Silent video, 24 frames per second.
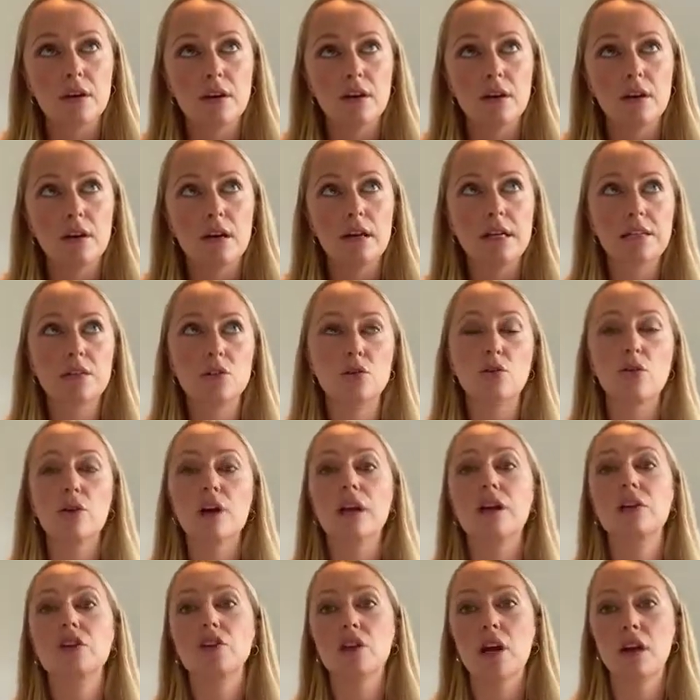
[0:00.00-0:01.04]

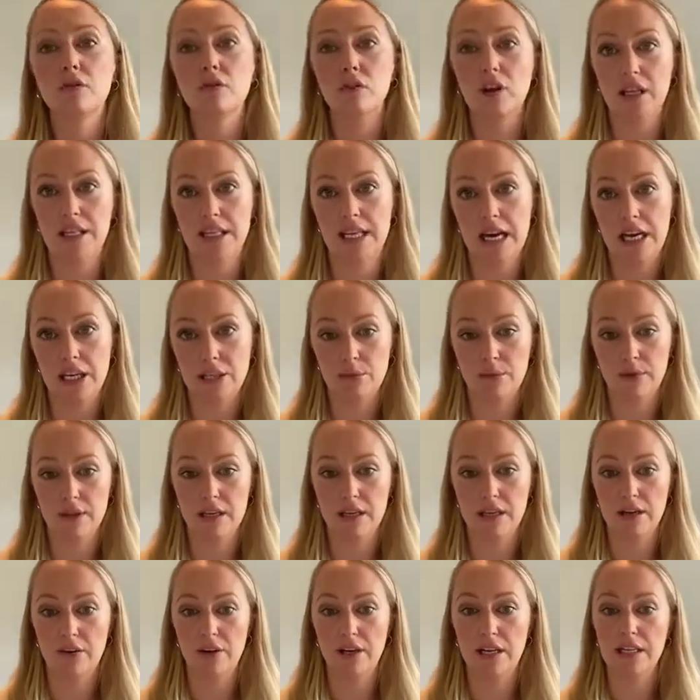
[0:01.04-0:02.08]
historic and general attachment
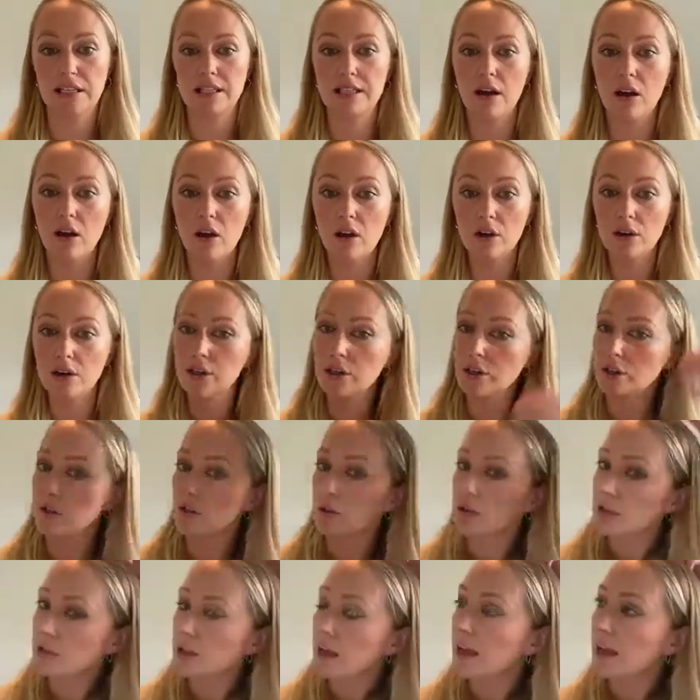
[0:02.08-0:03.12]
theory has
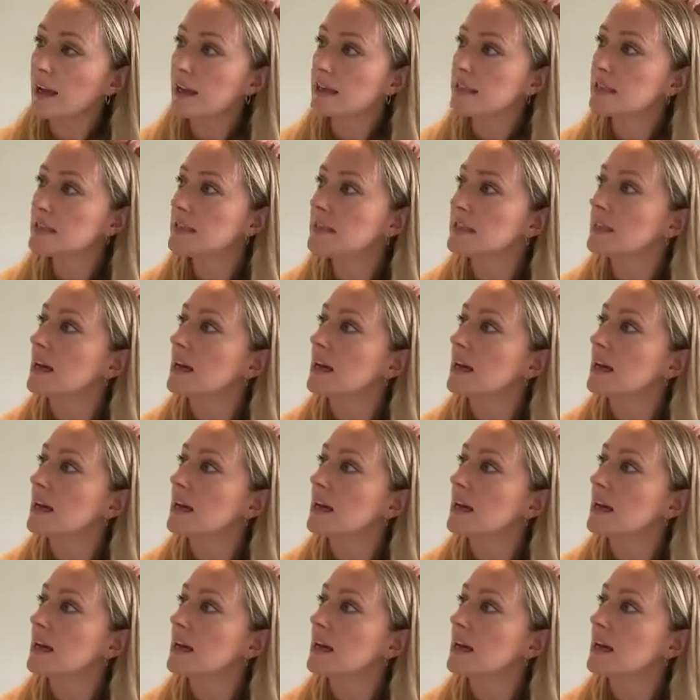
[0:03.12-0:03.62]
argued that